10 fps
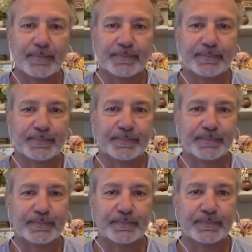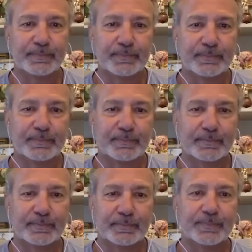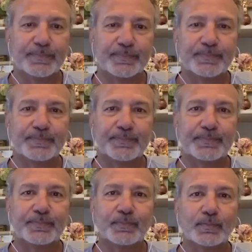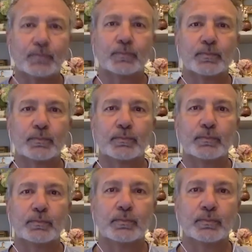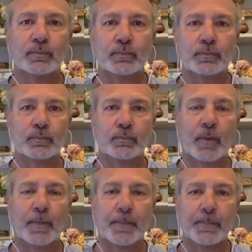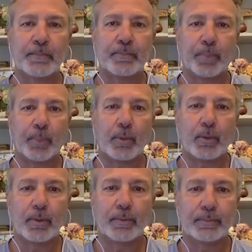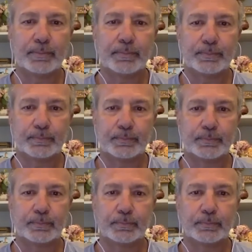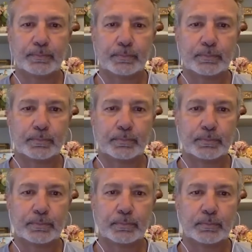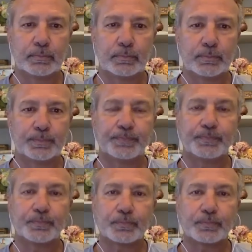This person isn't speaking.